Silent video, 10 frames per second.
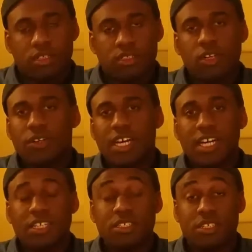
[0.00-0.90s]
So
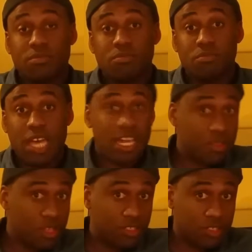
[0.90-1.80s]
guys, how
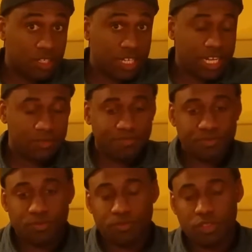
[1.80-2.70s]
did things turn out?
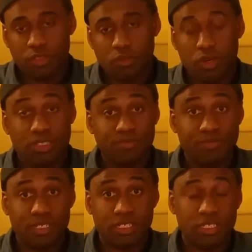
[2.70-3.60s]
Well,
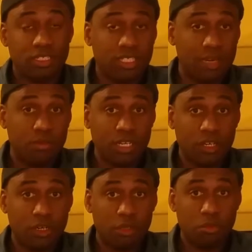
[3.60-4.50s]
I just got back
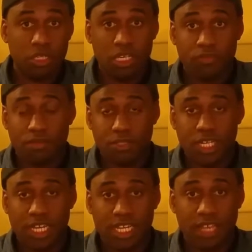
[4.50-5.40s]
home from
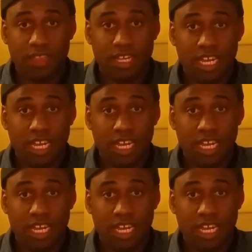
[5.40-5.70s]
checking out that